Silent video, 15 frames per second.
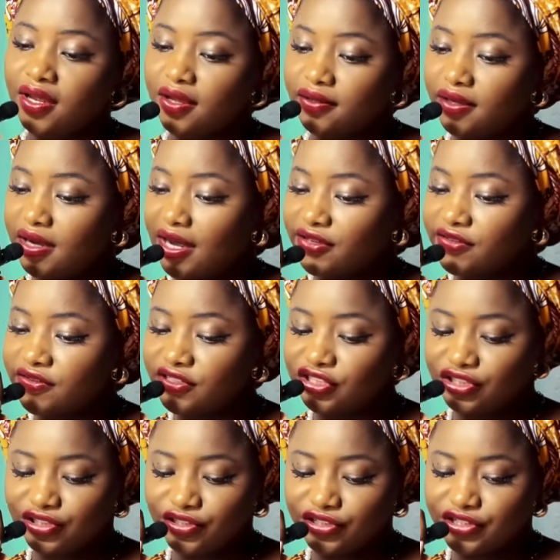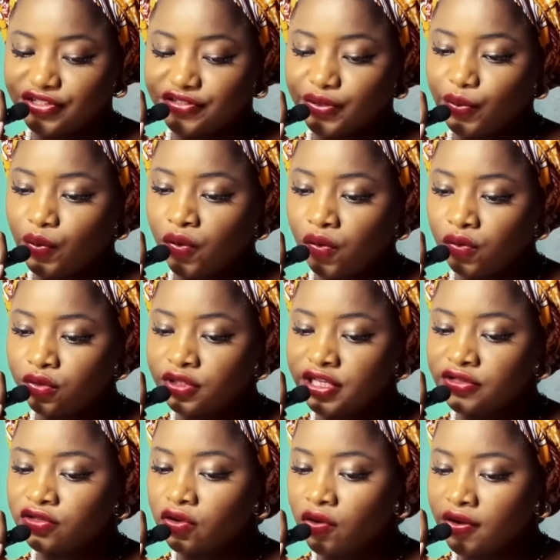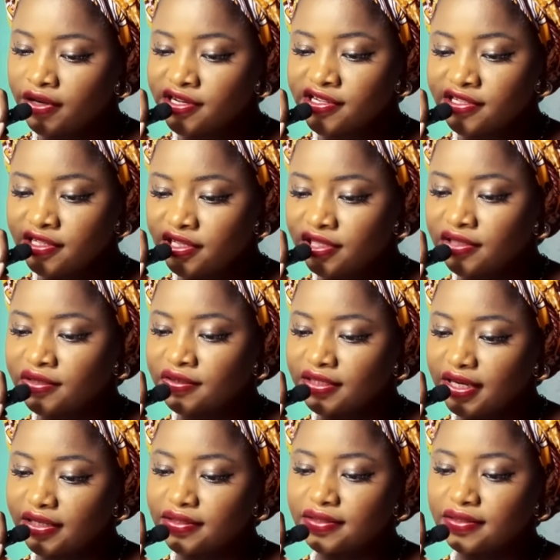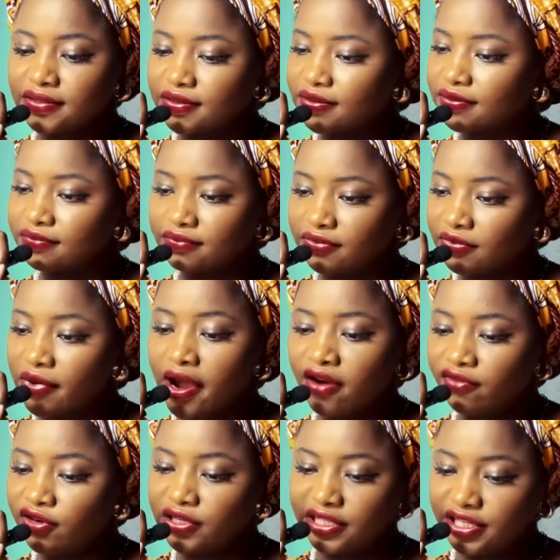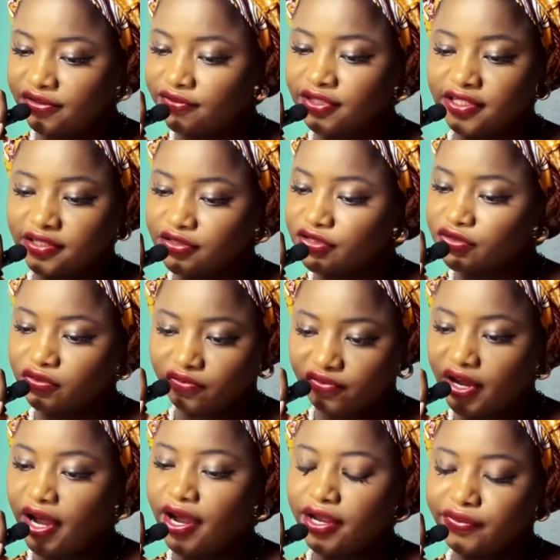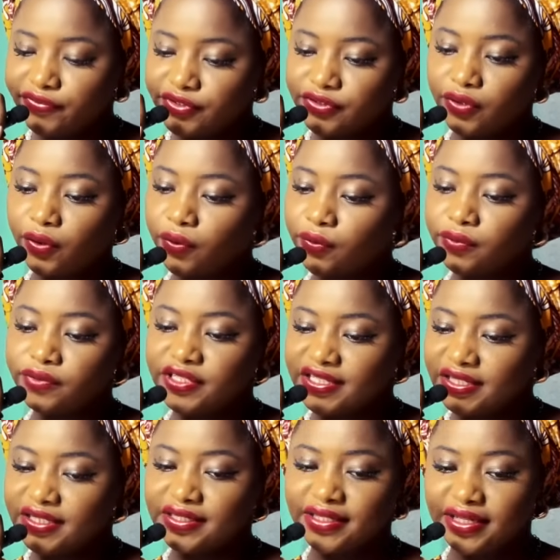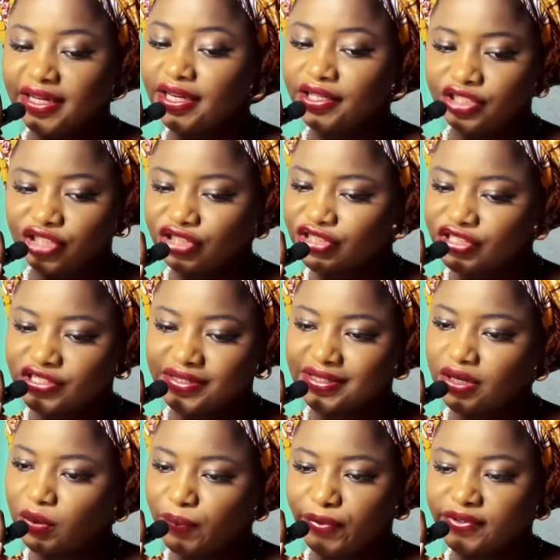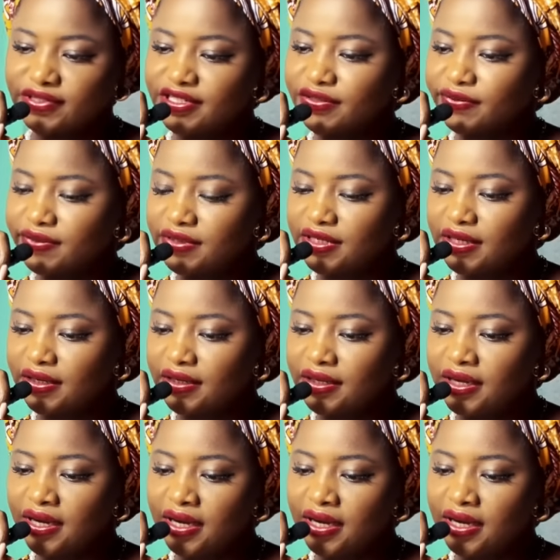The Catholic Church is the oldest organization that's ever lived and survived all the ages up until today.